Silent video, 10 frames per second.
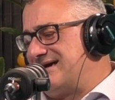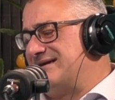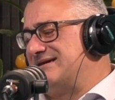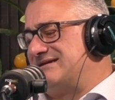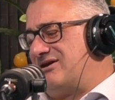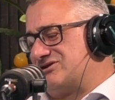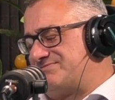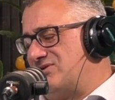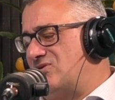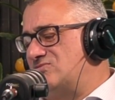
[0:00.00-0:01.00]
in the
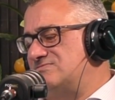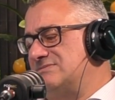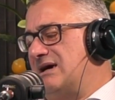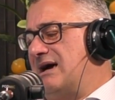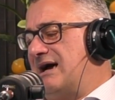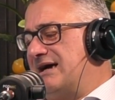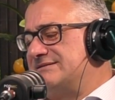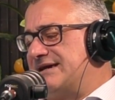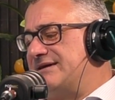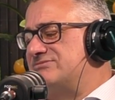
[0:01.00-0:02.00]
hospital,
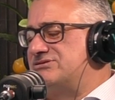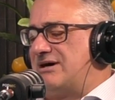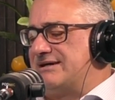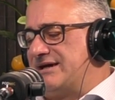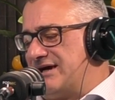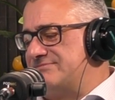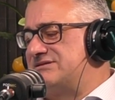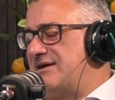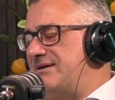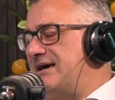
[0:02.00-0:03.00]
then it was like your
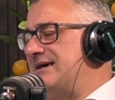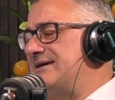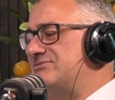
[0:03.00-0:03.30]
names come out.